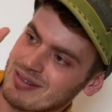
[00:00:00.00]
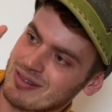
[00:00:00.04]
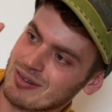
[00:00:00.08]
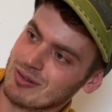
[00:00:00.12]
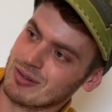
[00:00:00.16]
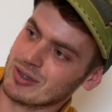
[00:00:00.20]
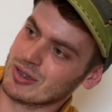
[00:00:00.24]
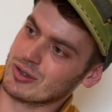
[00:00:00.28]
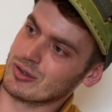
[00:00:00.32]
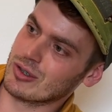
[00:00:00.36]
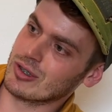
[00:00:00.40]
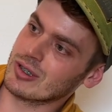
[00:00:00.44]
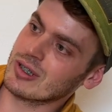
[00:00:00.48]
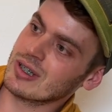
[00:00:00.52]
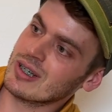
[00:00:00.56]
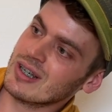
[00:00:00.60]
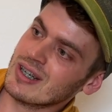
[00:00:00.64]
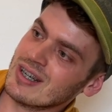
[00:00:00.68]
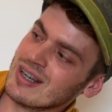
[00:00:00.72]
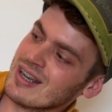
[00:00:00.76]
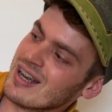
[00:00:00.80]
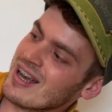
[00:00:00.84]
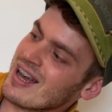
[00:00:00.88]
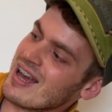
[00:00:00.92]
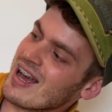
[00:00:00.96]
Was wrong.
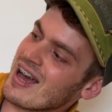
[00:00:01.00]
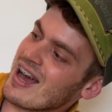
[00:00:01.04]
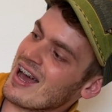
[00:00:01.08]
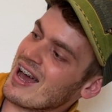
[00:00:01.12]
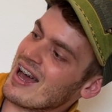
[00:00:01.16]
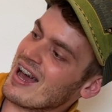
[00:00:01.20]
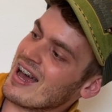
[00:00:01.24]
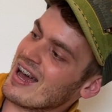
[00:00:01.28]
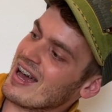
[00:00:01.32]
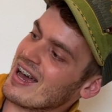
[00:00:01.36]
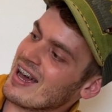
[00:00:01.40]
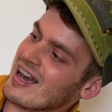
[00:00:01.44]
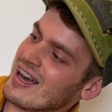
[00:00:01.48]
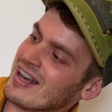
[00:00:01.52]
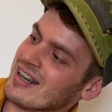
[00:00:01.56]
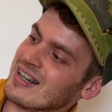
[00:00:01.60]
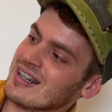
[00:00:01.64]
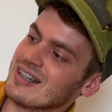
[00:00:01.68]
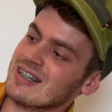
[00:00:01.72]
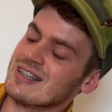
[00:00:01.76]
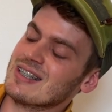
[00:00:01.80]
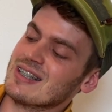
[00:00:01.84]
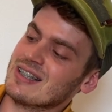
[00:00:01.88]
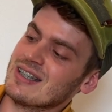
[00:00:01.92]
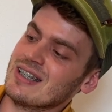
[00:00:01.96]
And
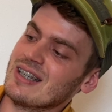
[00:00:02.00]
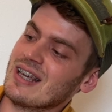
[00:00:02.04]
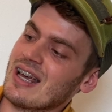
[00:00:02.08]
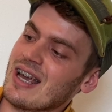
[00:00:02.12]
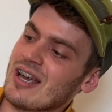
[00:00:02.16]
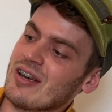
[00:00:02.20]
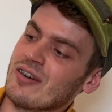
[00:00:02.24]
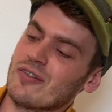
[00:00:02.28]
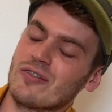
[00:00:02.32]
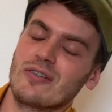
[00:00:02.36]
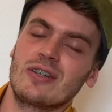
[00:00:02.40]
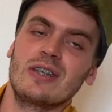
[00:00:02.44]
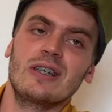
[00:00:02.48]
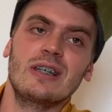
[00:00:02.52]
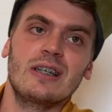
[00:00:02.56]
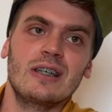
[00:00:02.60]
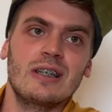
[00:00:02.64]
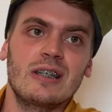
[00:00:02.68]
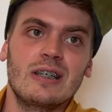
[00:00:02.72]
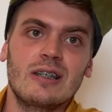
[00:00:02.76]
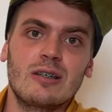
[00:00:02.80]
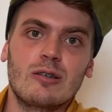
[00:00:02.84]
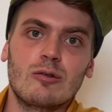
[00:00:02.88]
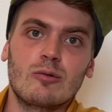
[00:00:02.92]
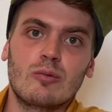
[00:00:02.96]
it is the
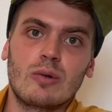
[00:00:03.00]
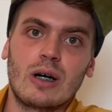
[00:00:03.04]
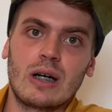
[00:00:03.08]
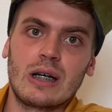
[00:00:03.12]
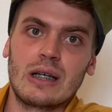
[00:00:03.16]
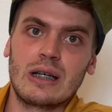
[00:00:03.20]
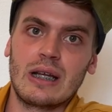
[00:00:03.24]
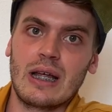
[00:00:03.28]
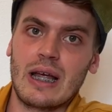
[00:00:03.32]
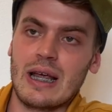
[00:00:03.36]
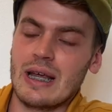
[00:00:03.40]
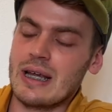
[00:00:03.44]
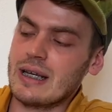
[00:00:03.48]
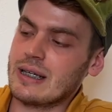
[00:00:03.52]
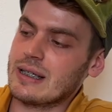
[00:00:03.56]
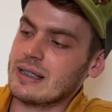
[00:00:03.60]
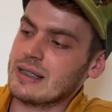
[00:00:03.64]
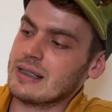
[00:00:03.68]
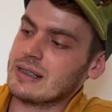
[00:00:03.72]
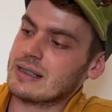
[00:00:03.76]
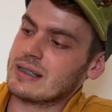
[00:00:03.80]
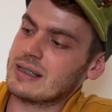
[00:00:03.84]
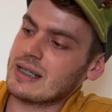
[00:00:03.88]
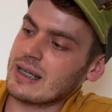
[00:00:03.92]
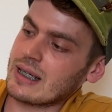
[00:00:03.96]

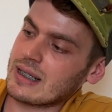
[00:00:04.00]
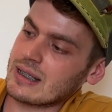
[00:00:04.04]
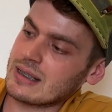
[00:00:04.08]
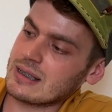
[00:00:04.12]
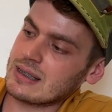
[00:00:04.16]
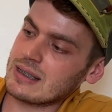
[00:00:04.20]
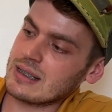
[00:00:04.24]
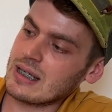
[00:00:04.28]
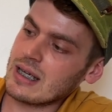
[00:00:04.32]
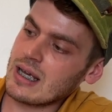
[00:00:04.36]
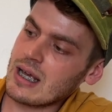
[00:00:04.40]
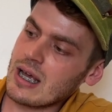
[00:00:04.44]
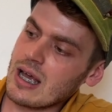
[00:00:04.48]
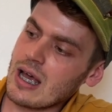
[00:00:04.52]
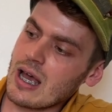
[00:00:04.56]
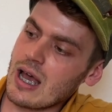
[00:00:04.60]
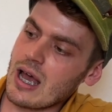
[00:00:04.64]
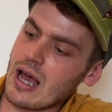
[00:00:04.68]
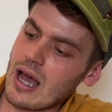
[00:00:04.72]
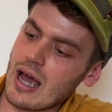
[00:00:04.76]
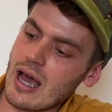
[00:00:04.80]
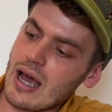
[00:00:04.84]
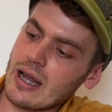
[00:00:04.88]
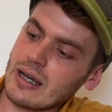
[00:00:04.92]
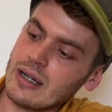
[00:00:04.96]
Fengda-186.
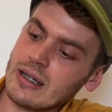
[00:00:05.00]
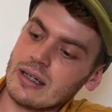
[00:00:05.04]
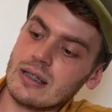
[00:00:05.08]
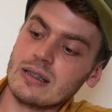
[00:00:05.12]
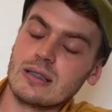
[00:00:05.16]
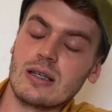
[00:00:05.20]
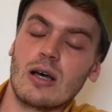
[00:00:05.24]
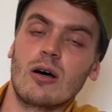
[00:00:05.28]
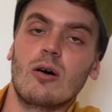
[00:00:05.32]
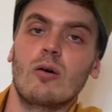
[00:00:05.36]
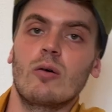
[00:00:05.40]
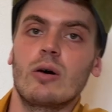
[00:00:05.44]
And it is an